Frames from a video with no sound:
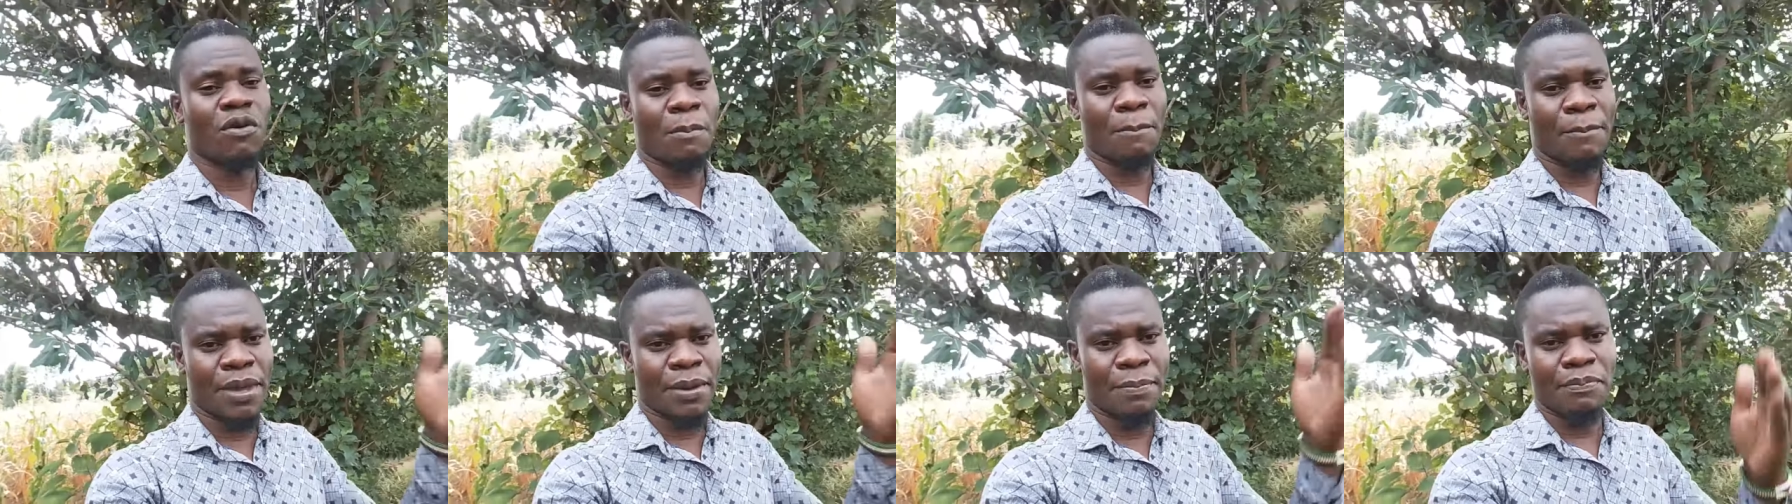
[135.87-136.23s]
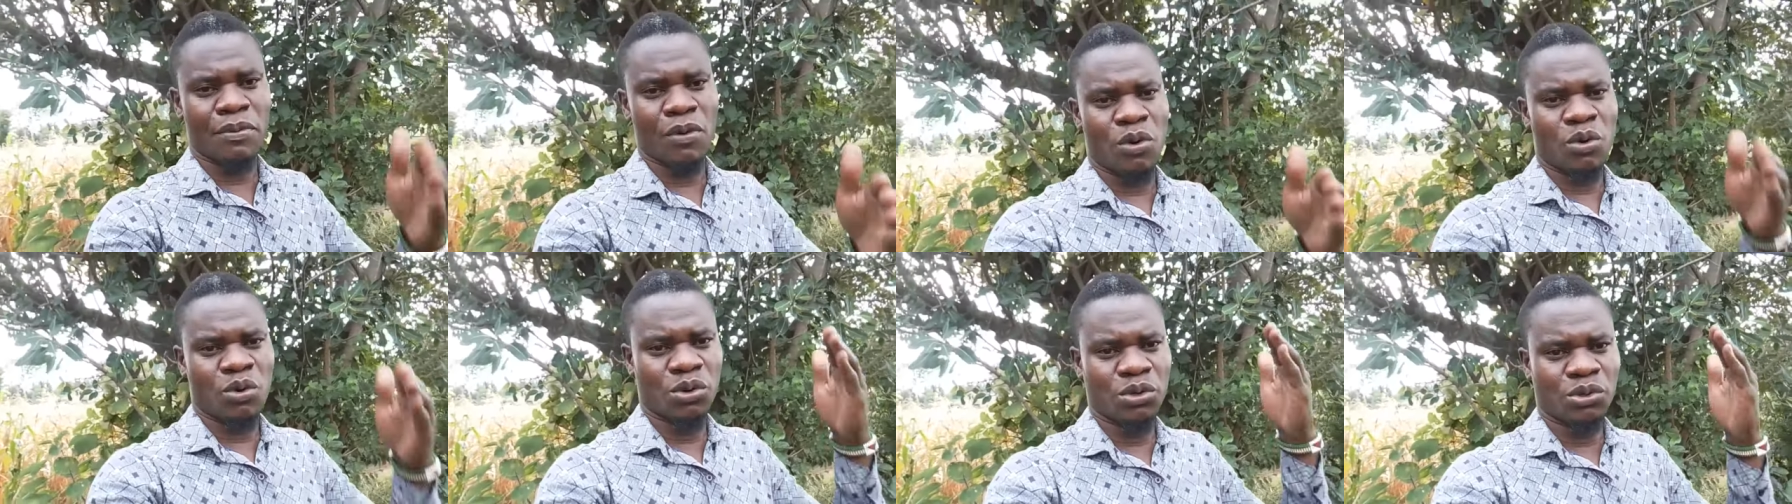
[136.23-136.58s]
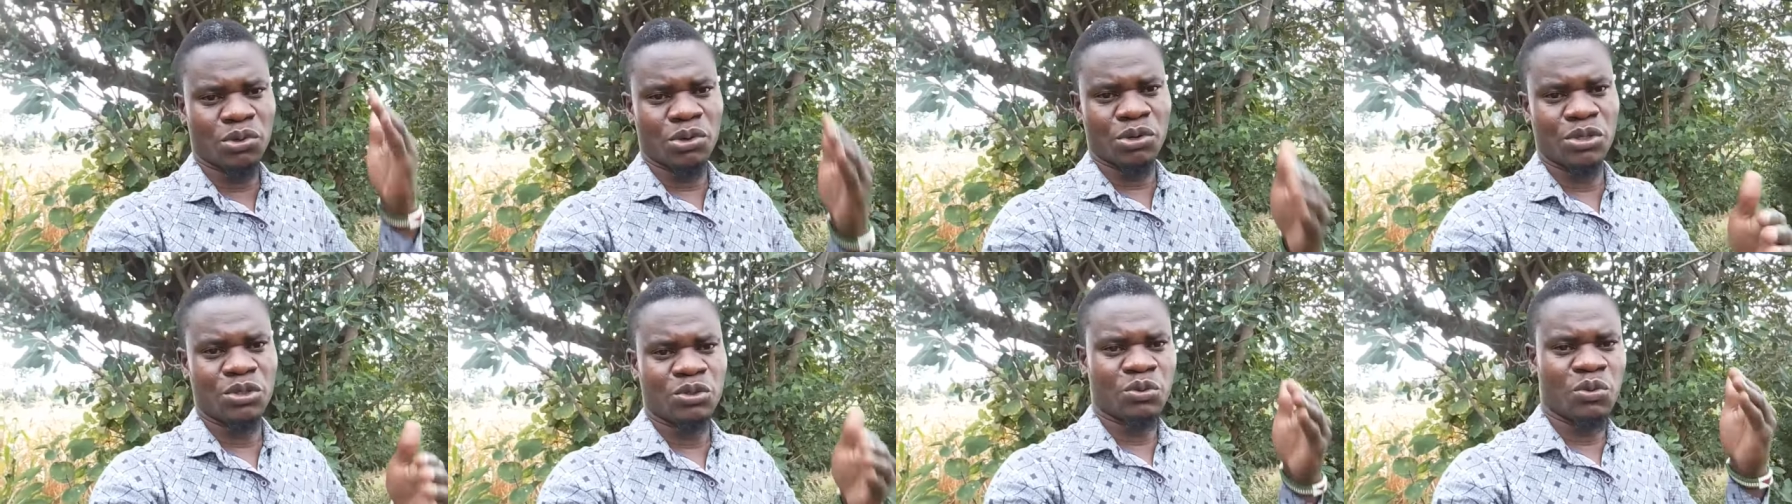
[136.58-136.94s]
people who
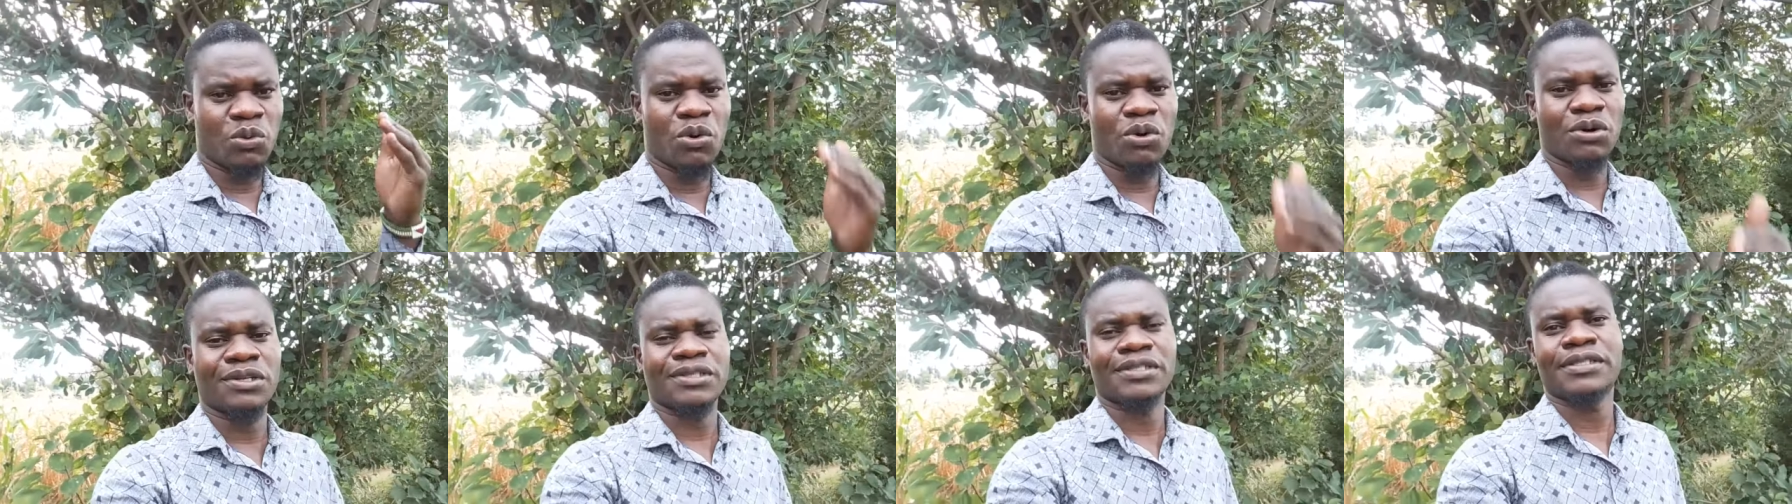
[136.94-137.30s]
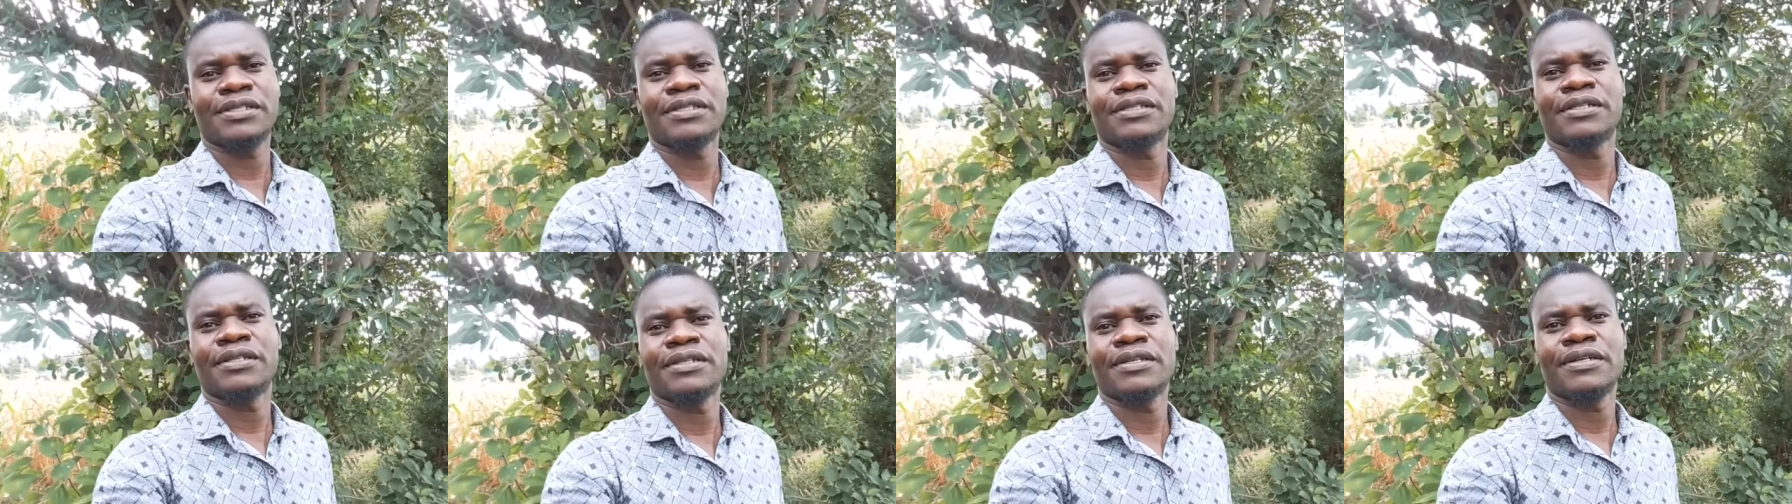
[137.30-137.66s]
knows what